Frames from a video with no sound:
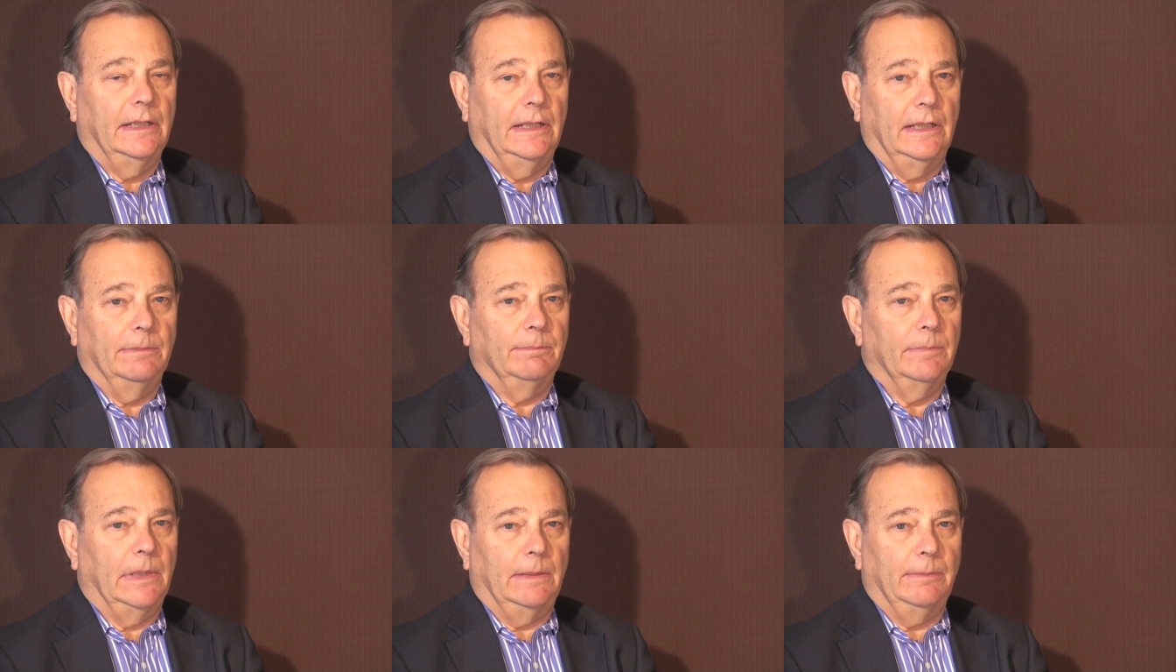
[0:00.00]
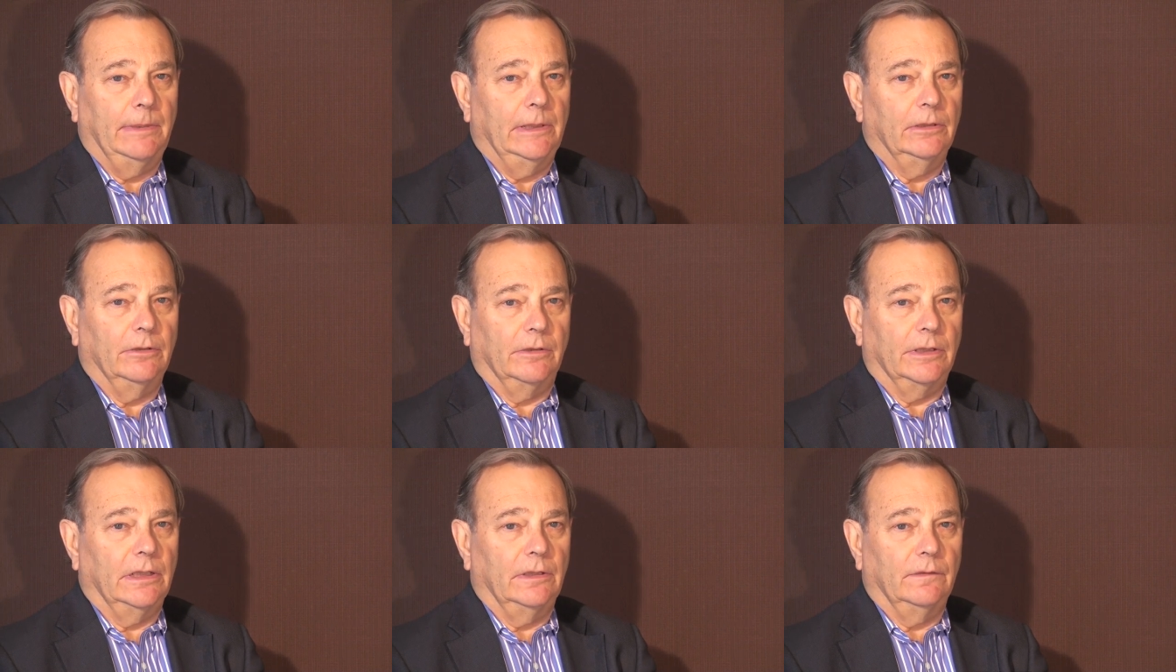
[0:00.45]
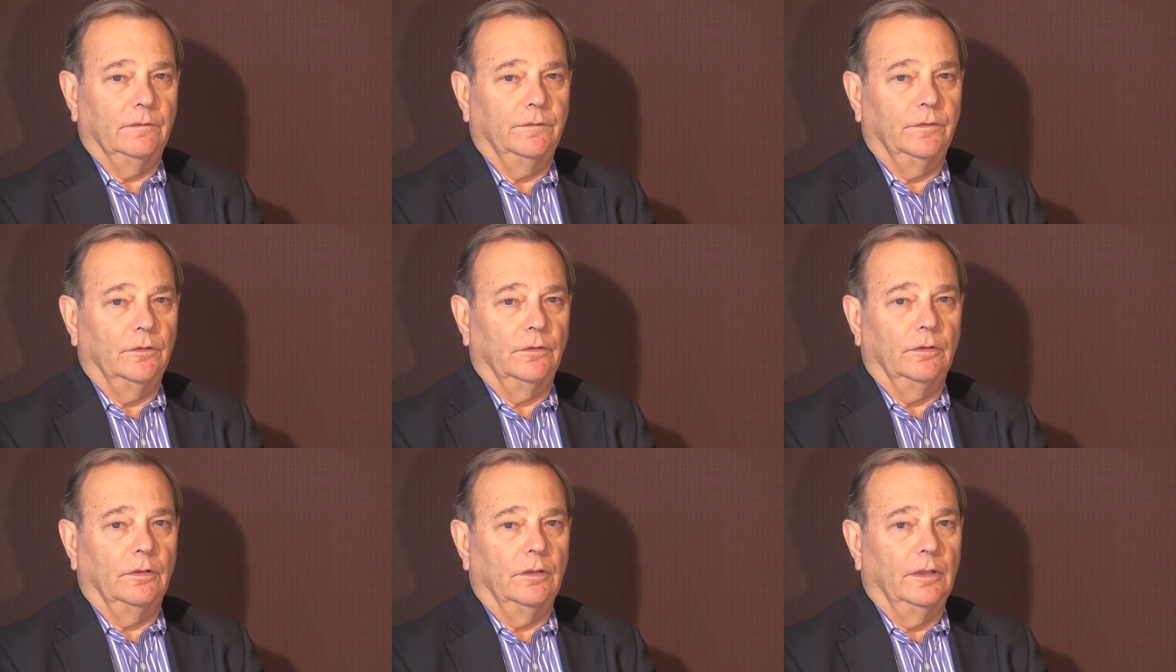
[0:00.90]
It may be looking
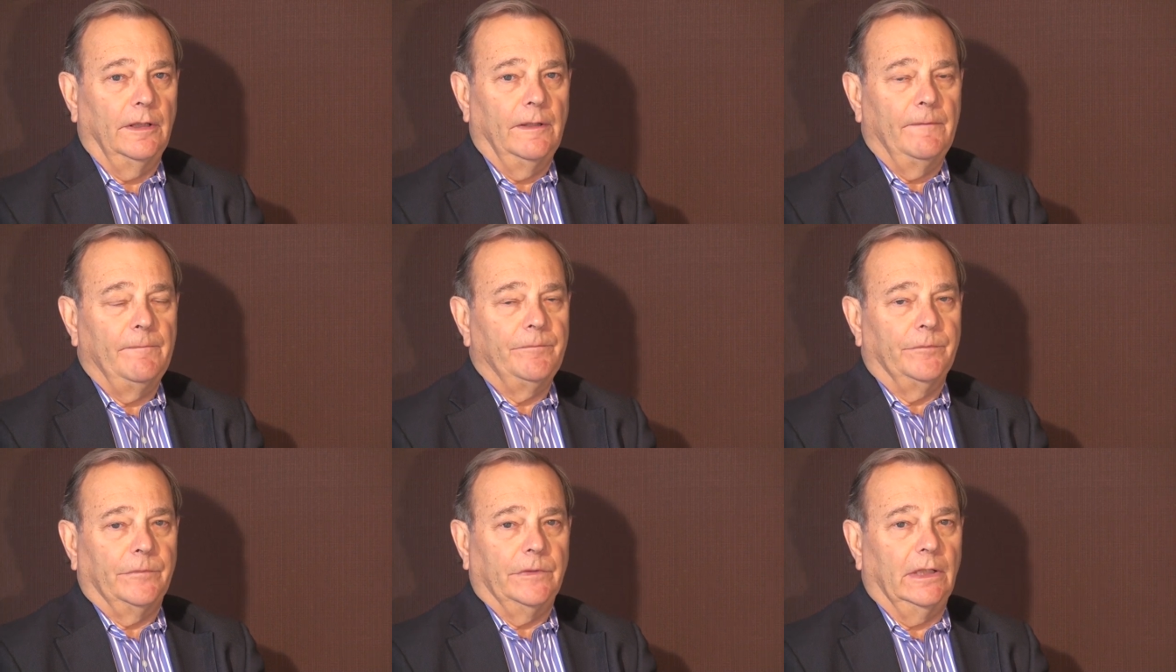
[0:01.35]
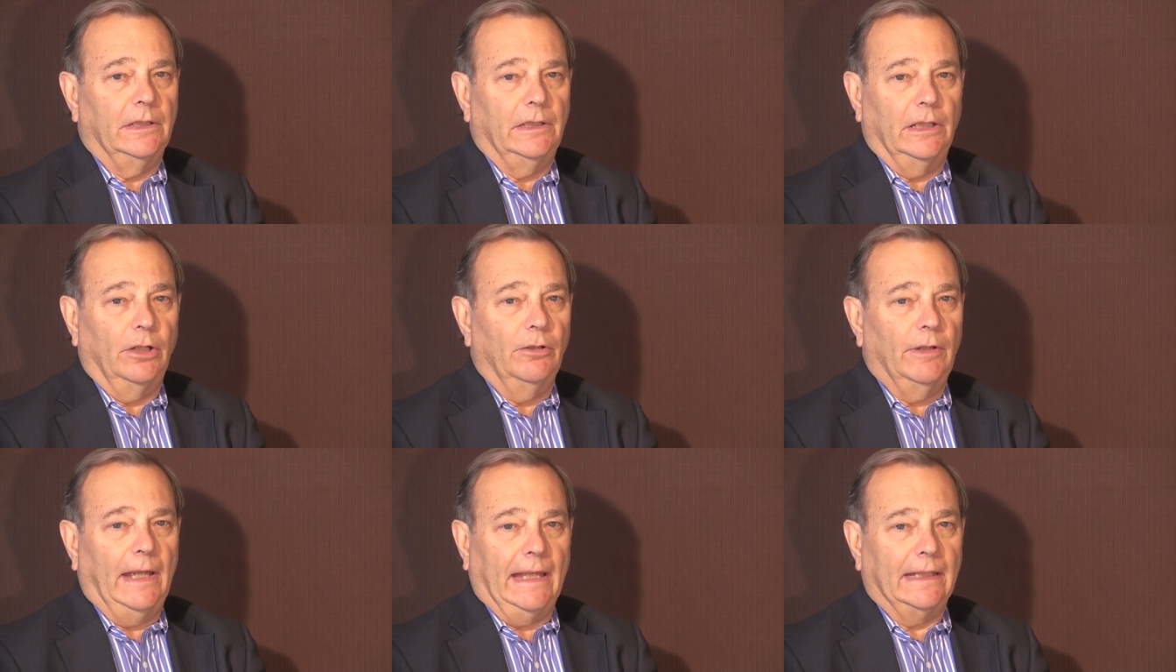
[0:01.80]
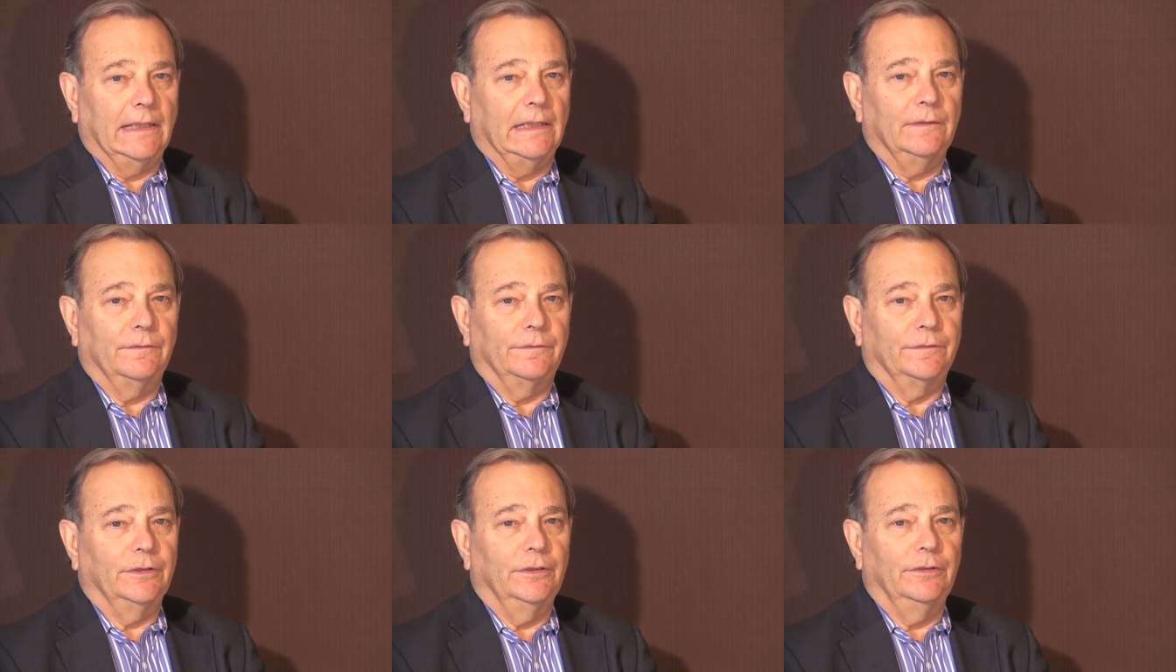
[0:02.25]
for the low
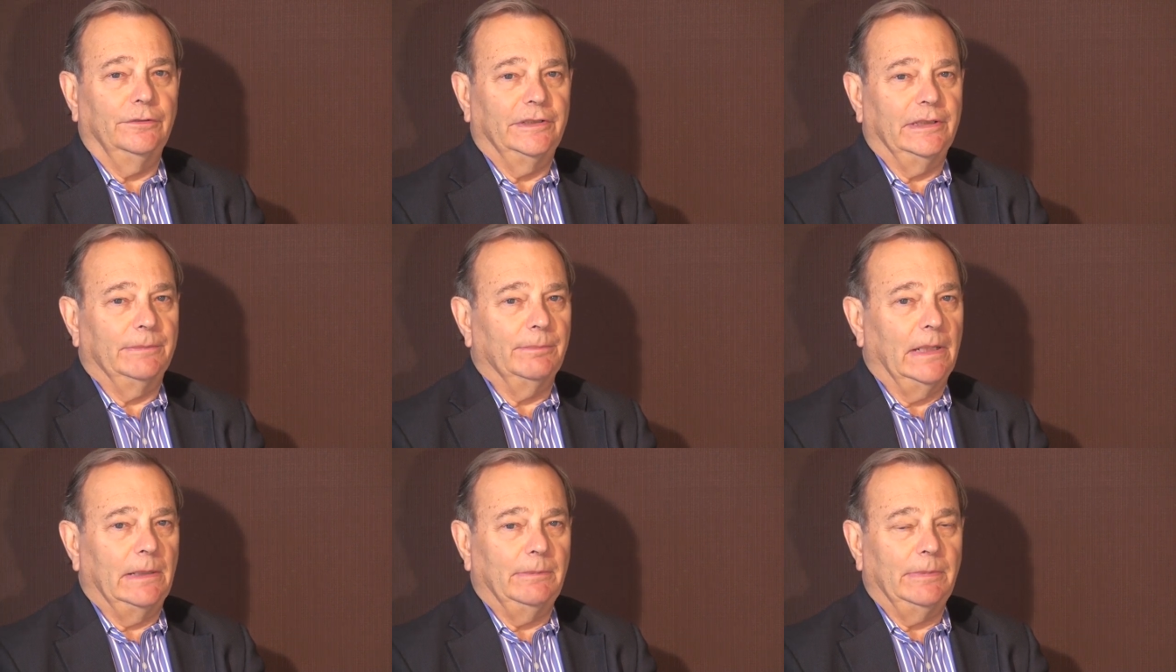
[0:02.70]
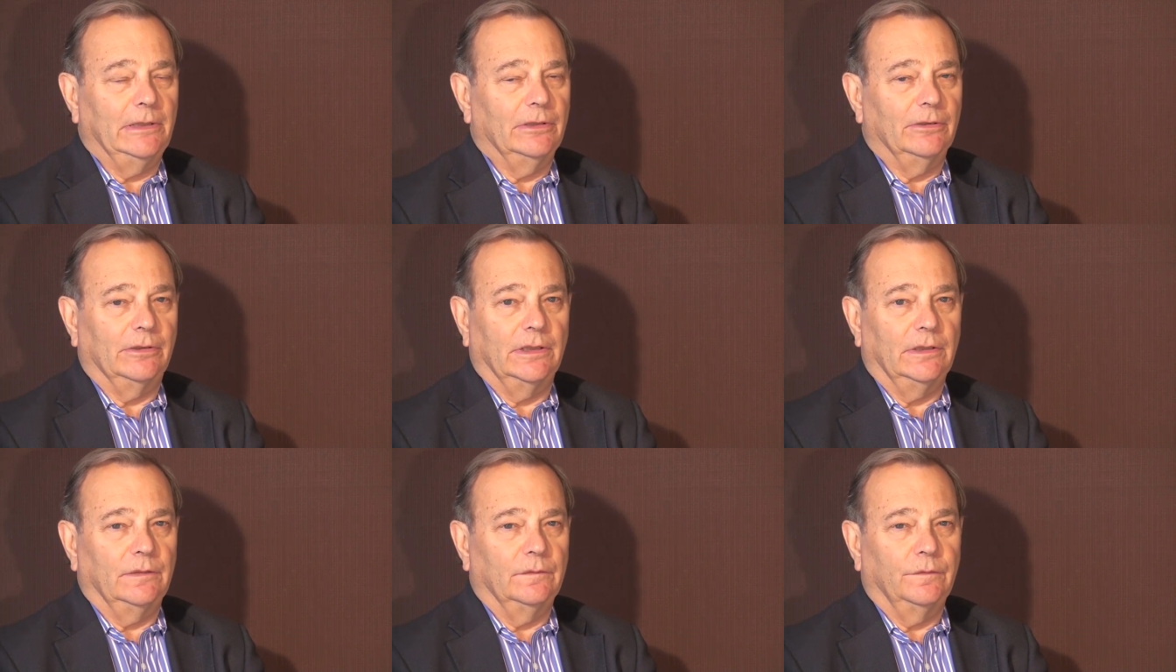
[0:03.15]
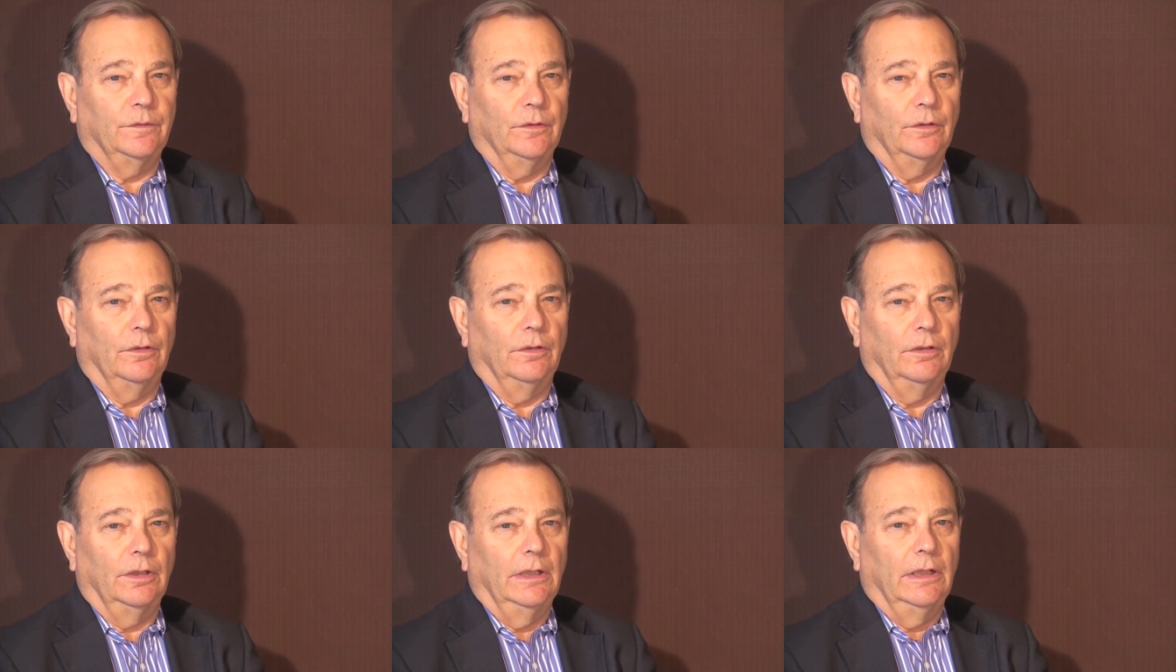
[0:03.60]
hanging fruit. It may be looking
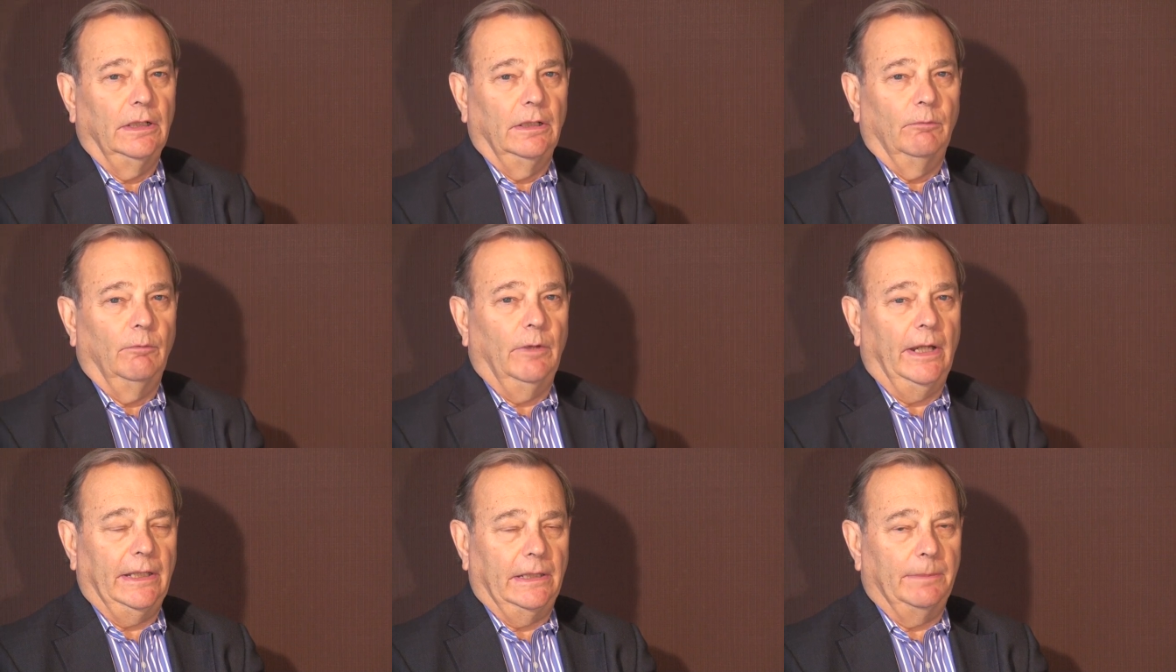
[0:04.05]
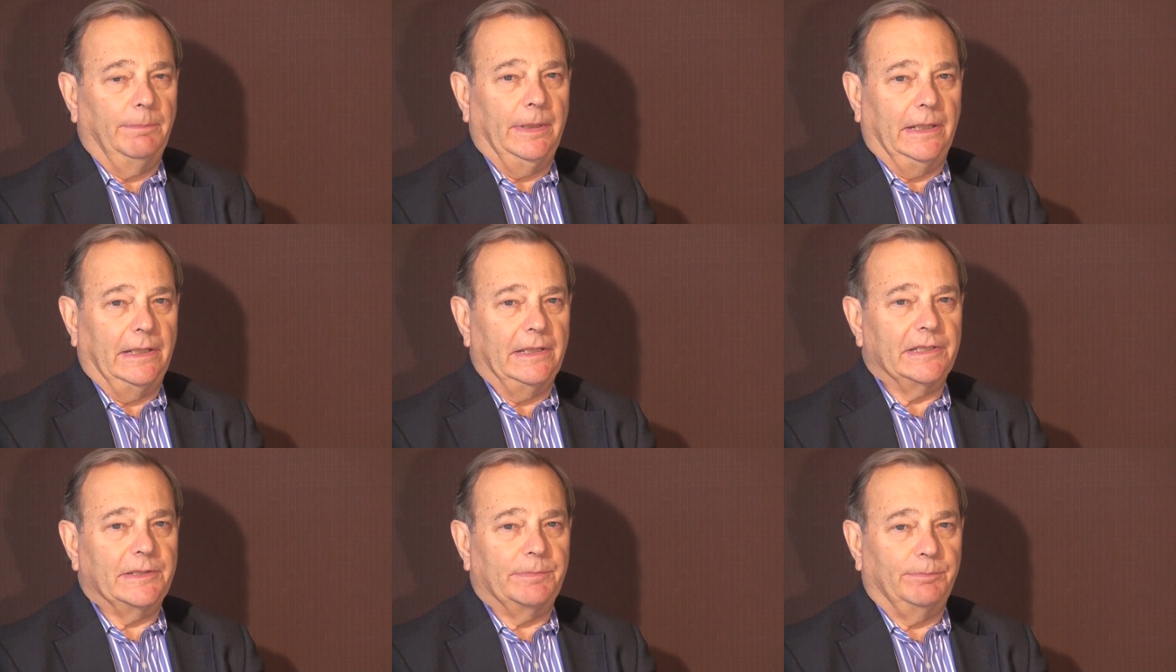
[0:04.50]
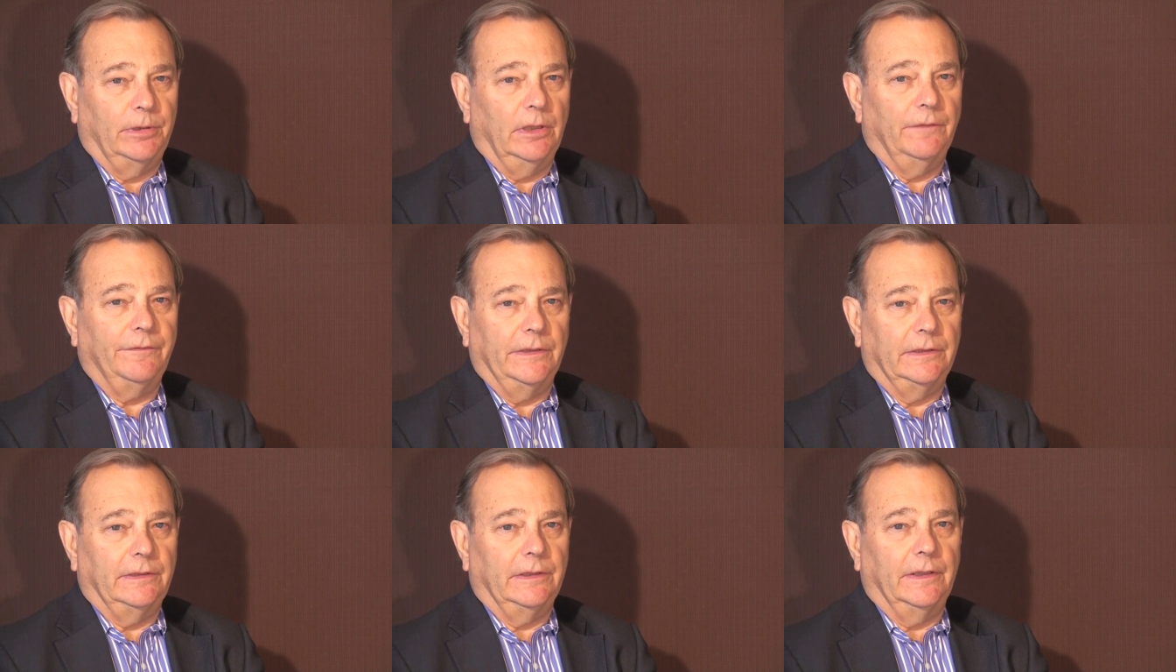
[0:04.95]
for where the biggest
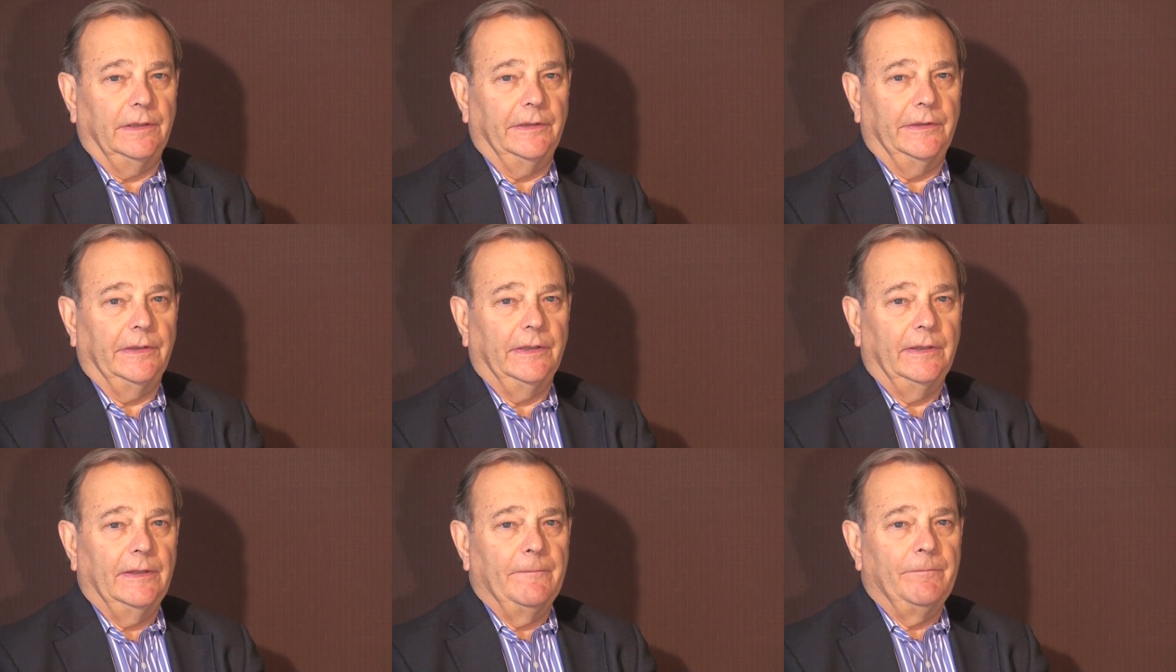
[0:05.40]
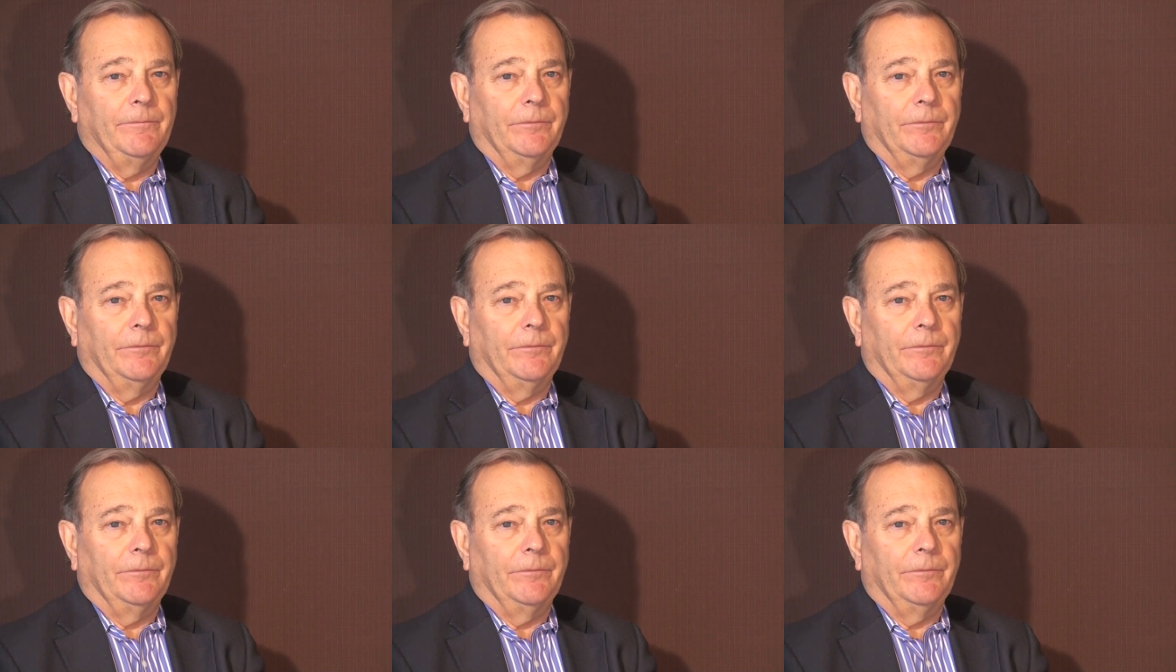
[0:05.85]
profit is.